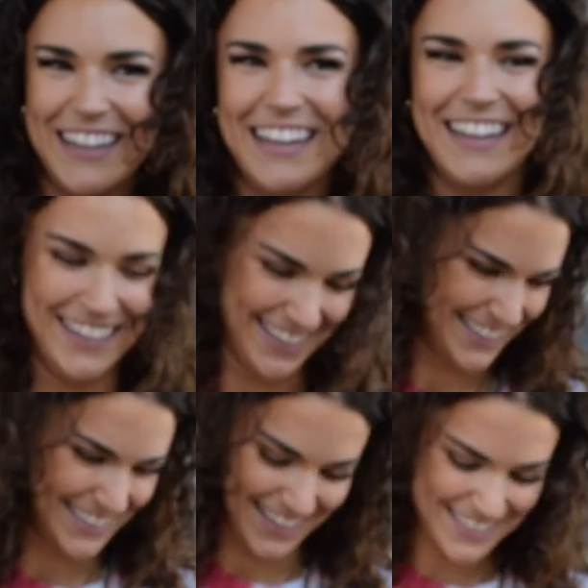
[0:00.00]
it,
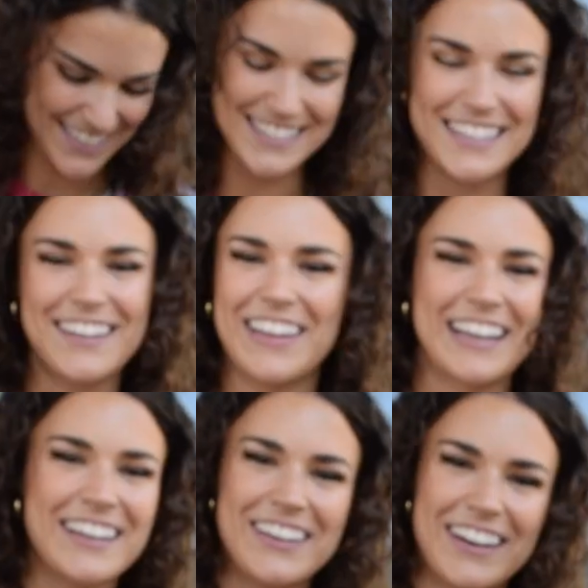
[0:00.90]
doesn't seem
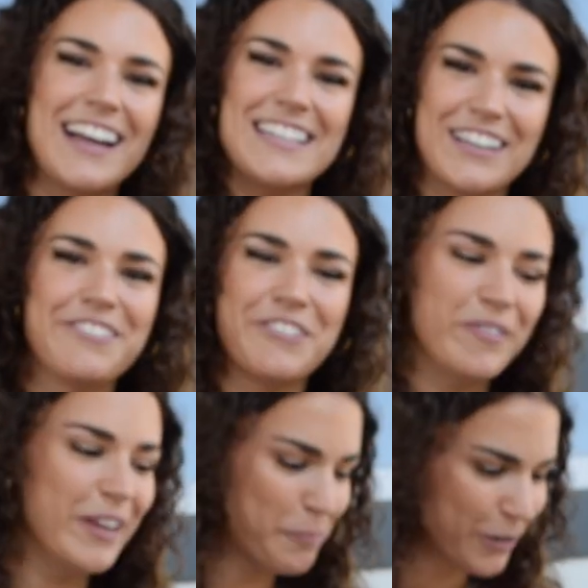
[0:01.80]
like a good idea for
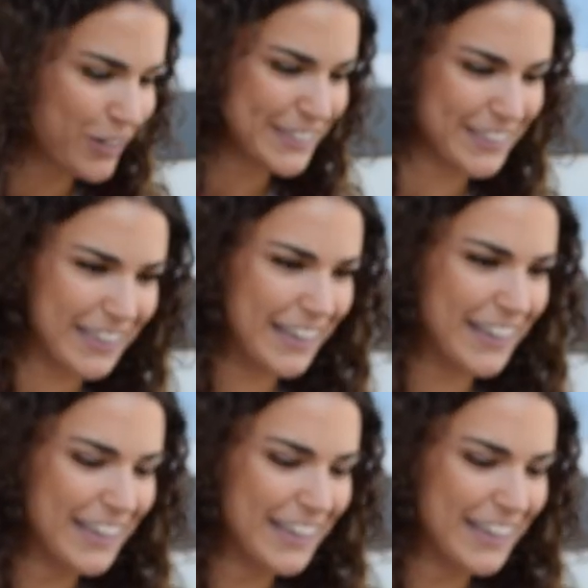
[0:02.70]
me personally.